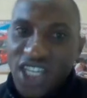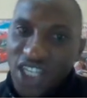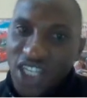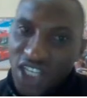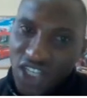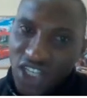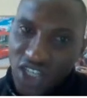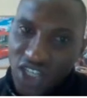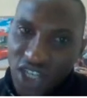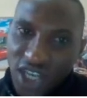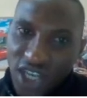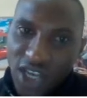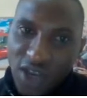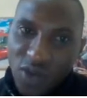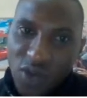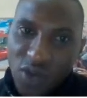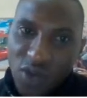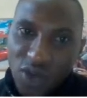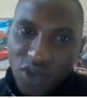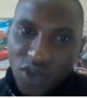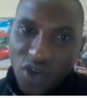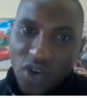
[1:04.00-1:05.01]
is
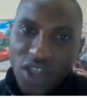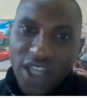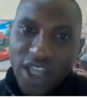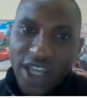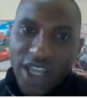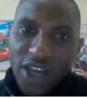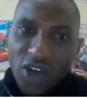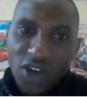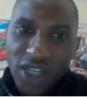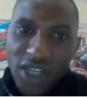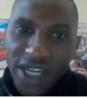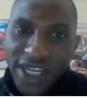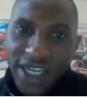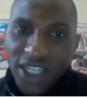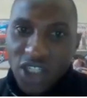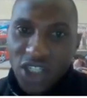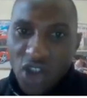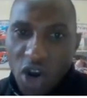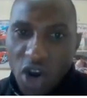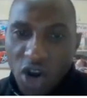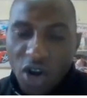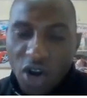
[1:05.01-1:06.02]
what you call the rotary
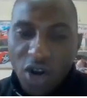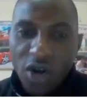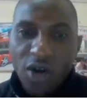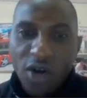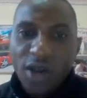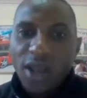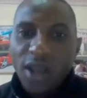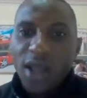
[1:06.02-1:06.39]
torque